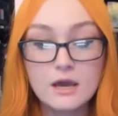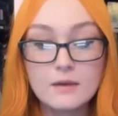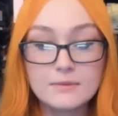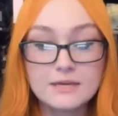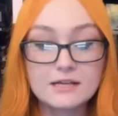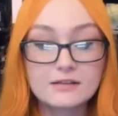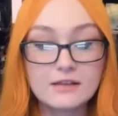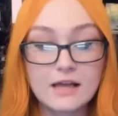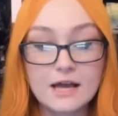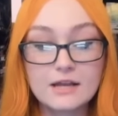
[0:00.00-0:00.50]

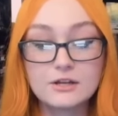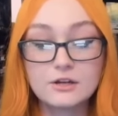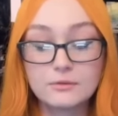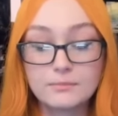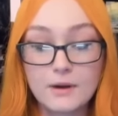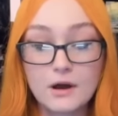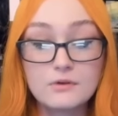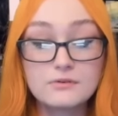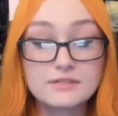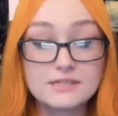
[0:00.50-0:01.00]
Be glad your
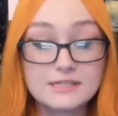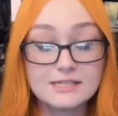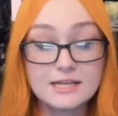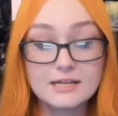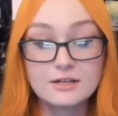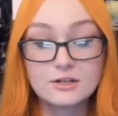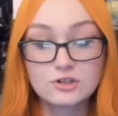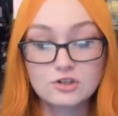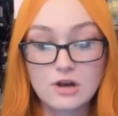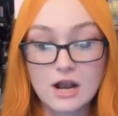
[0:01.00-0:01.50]
post
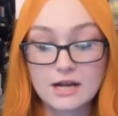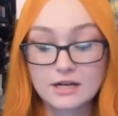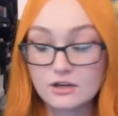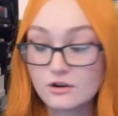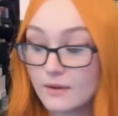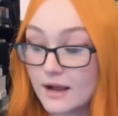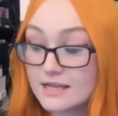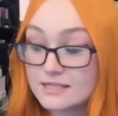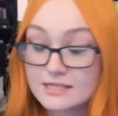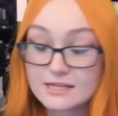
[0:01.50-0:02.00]
attract
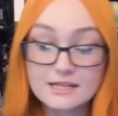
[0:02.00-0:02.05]
new eyes.